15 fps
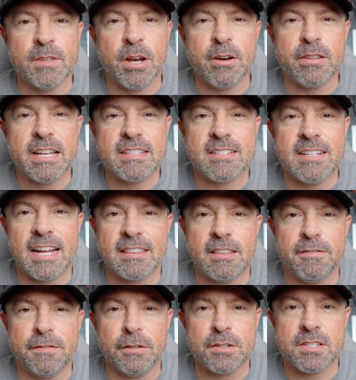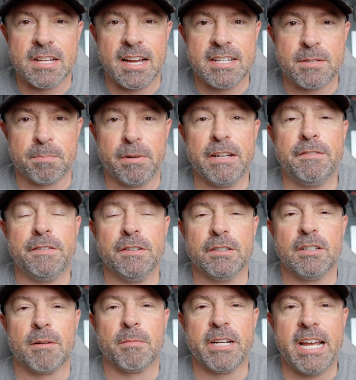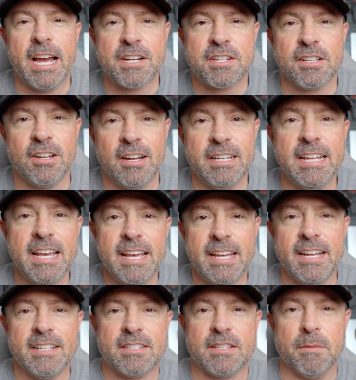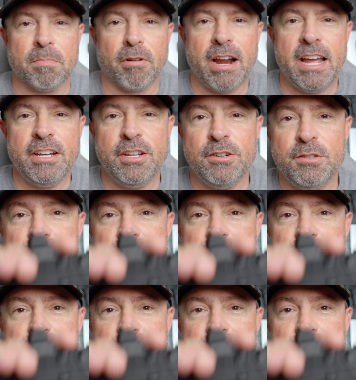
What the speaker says: No, that's not the full-size Springfield Armory Echelon. It's the brand new